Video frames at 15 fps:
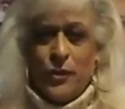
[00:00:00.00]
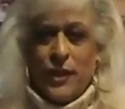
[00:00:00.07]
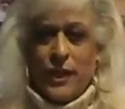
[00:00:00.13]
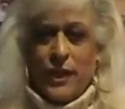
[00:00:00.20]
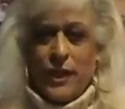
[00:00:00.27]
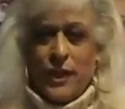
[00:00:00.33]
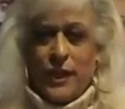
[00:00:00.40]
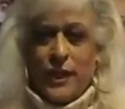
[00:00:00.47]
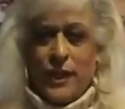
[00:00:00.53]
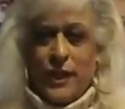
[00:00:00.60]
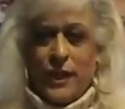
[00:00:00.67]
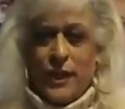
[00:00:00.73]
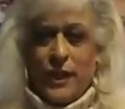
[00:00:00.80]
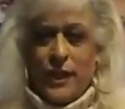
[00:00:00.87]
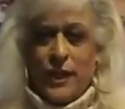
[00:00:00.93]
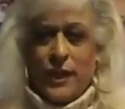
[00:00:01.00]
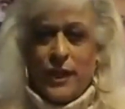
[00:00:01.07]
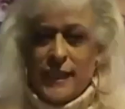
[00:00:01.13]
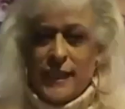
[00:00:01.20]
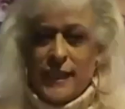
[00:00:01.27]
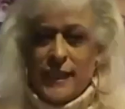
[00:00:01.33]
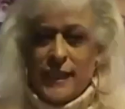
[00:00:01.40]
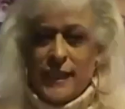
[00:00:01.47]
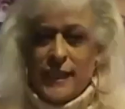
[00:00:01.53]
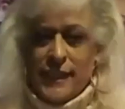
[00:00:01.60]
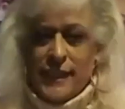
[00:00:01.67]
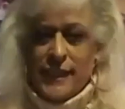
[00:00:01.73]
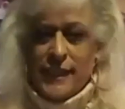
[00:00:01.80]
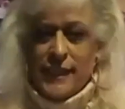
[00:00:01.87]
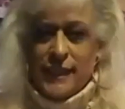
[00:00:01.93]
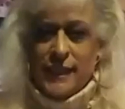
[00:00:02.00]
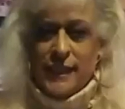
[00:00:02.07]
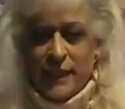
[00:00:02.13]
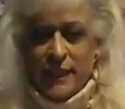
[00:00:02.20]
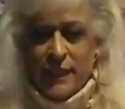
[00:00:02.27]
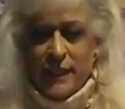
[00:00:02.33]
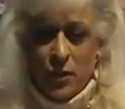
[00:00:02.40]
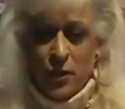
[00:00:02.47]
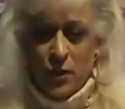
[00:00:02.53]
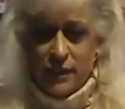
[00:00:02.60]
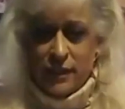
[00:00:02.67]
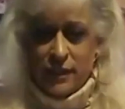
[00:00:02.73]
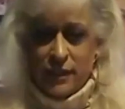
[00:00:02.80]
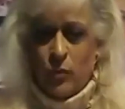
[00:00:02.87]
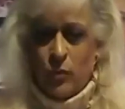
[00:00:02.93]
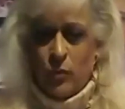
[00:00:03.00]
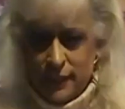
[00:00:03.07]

a zillion no's until you get one yes.